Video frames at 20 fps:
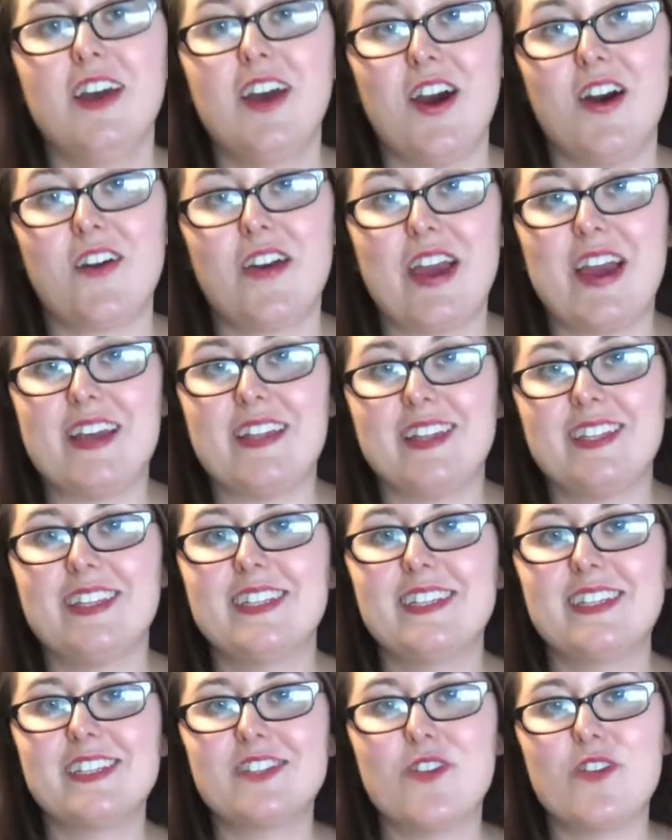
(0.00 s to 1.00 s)
Okay, I think
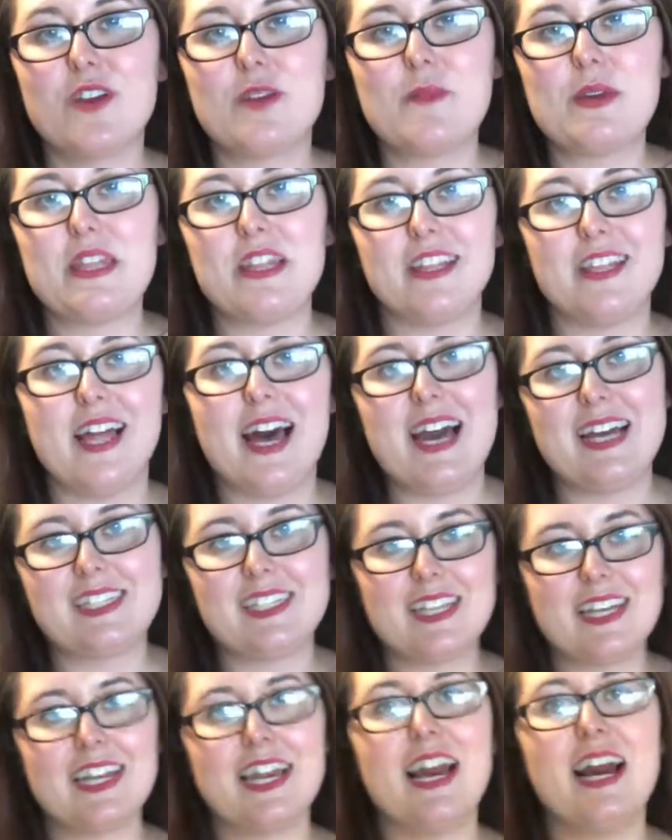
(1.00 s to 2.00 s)
this is going to be the
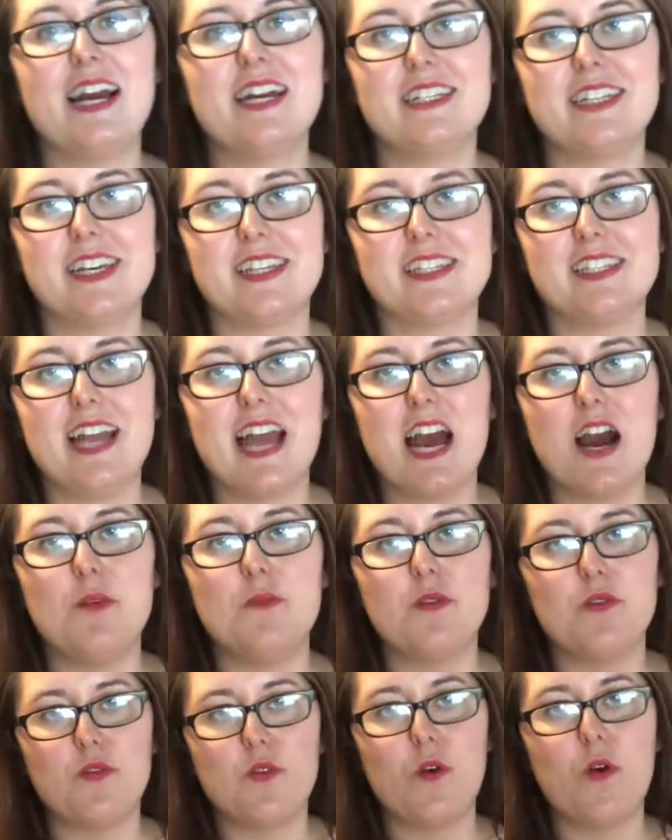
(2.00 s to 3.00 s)
last thing I test
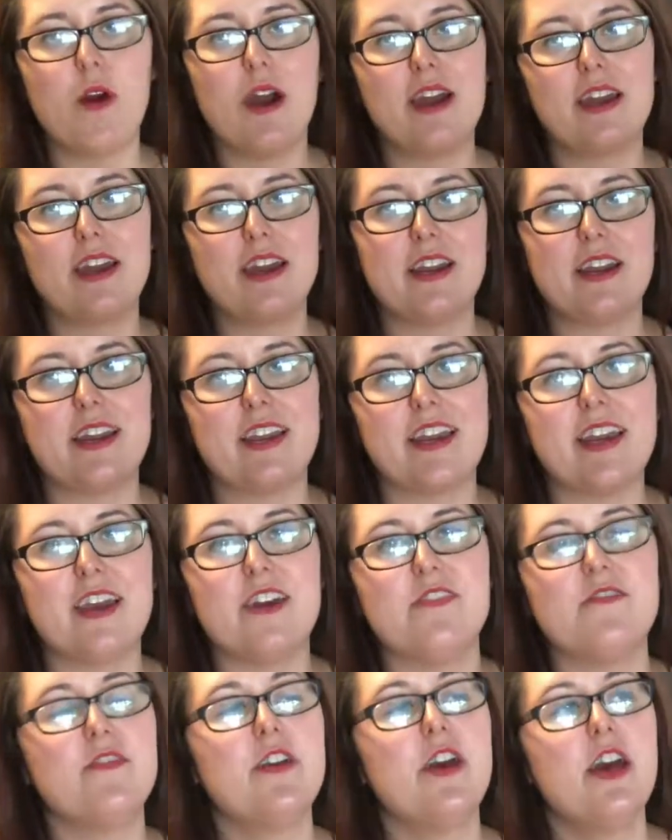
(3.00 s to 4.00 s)
out before I kind of
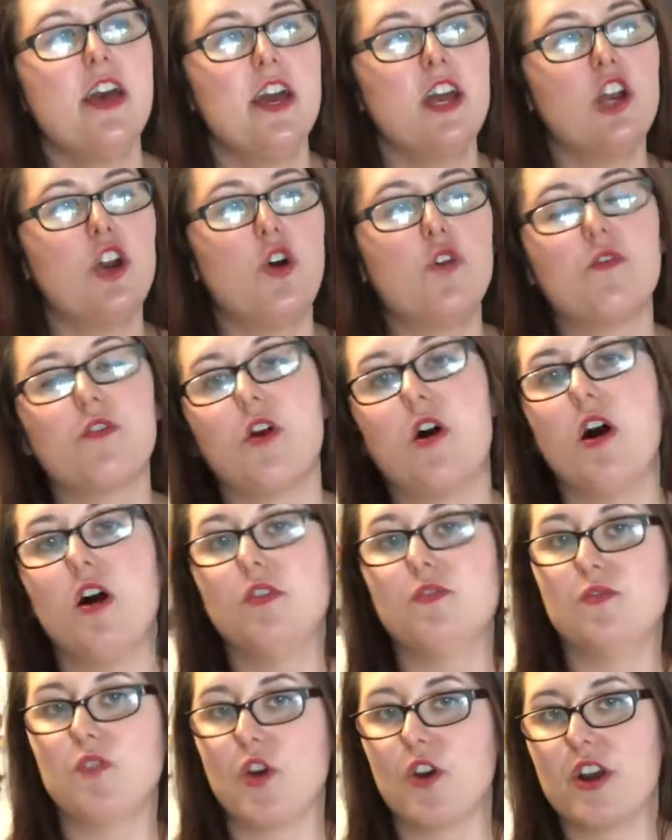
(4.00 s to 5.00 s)
give an
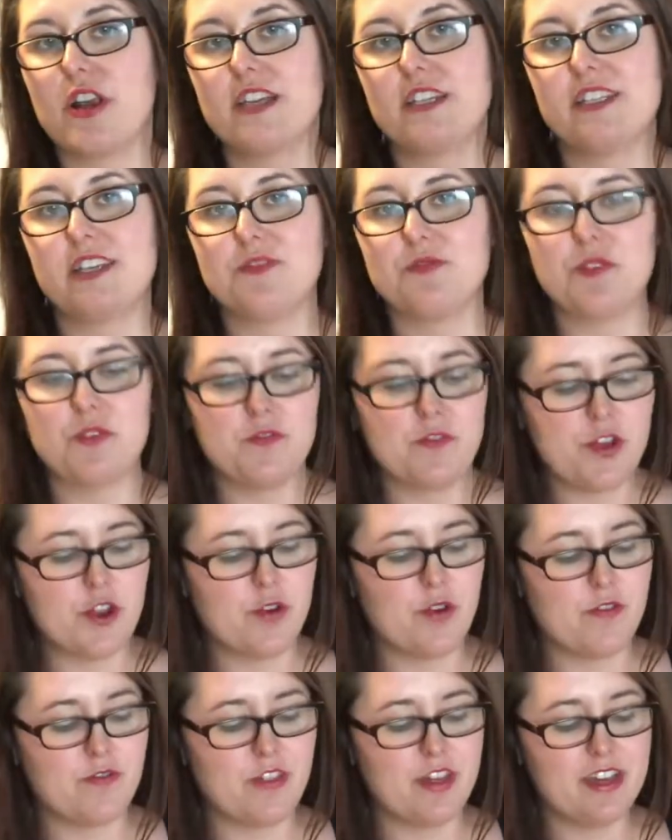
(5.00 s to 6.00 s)
overall verdict and
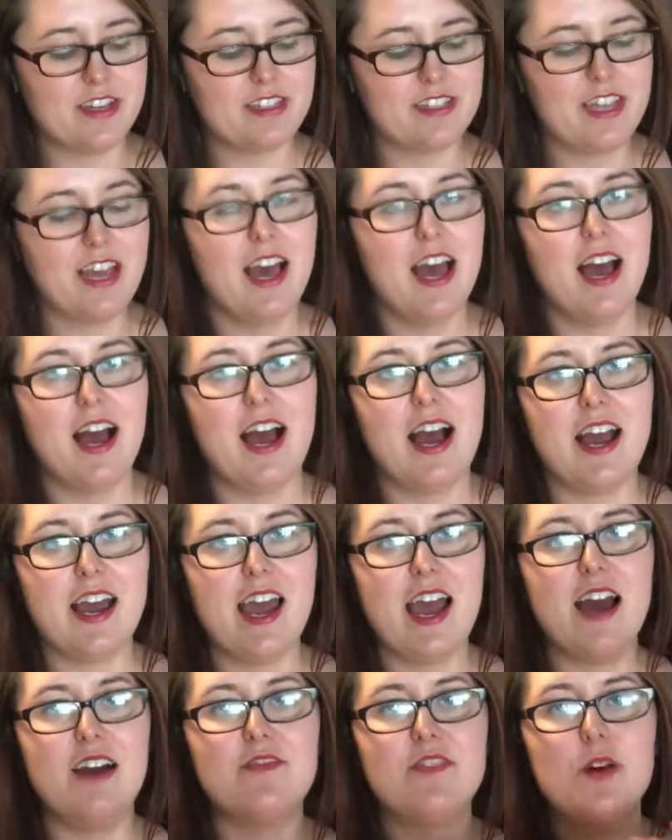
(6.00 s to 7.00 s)
review of this. I
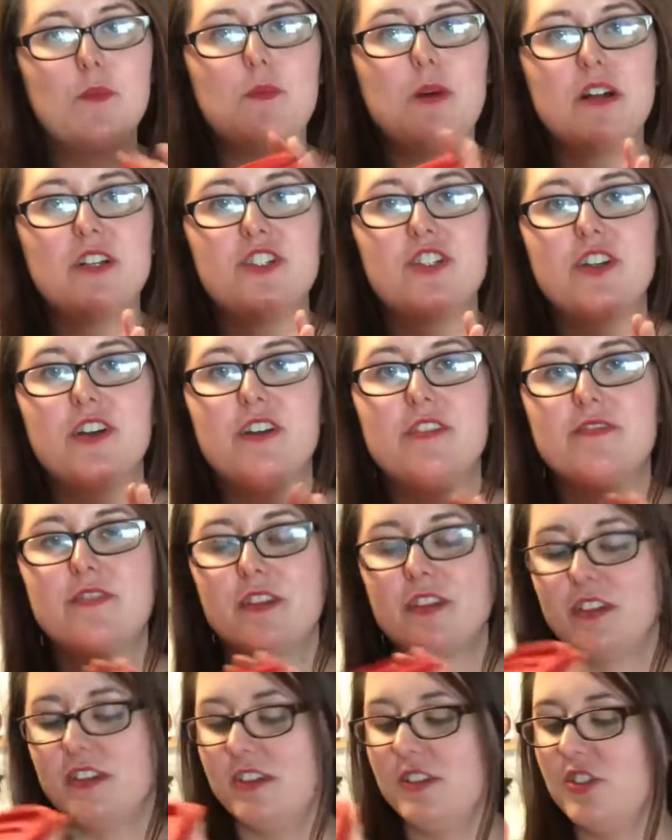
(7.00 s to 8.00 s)
have a bunch
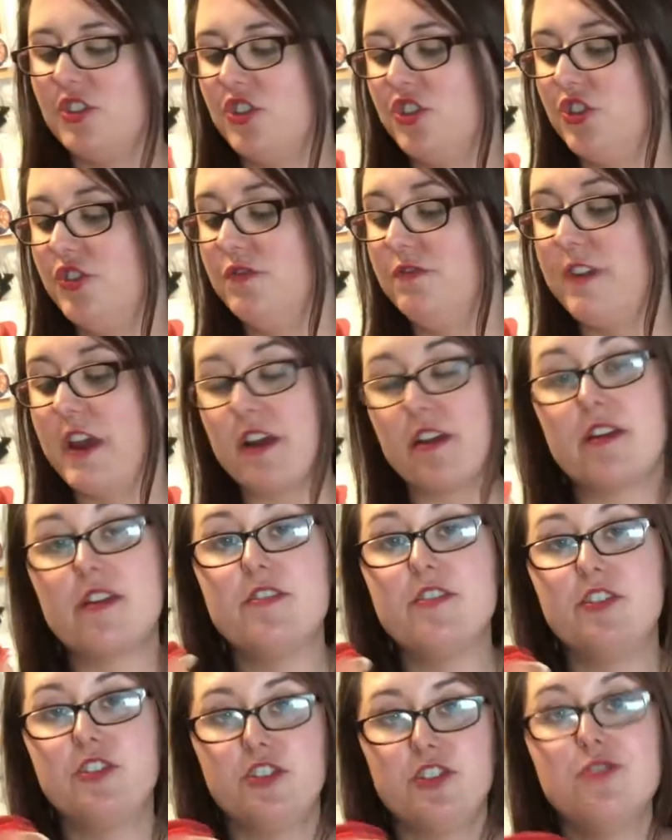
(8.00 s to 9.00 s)
of
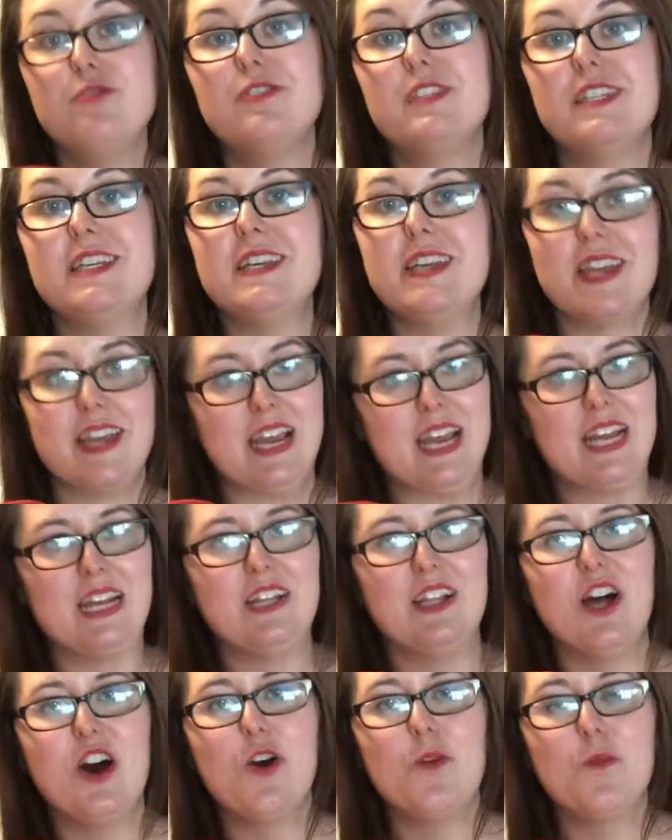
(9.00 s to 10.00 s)
very juicy
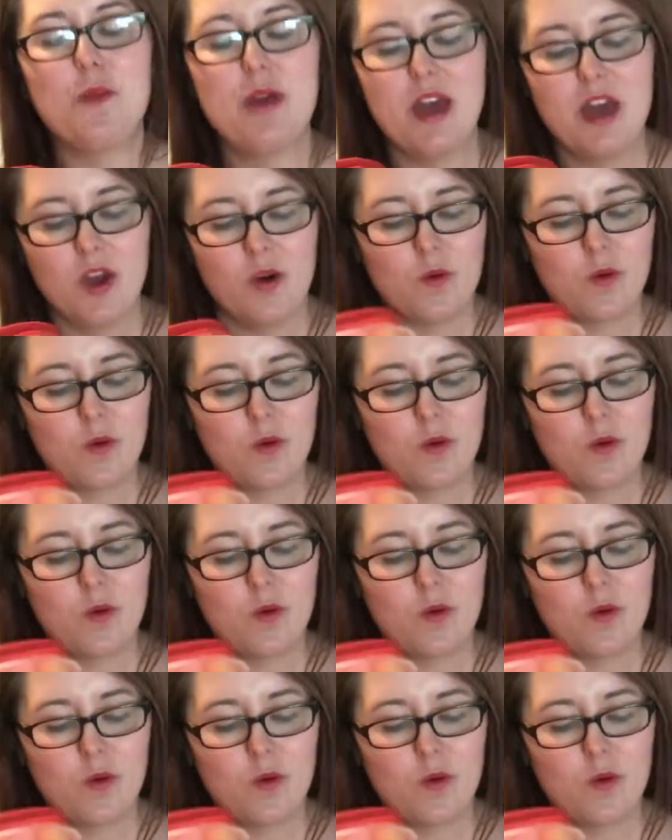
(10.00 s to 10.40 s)
cantaloupe.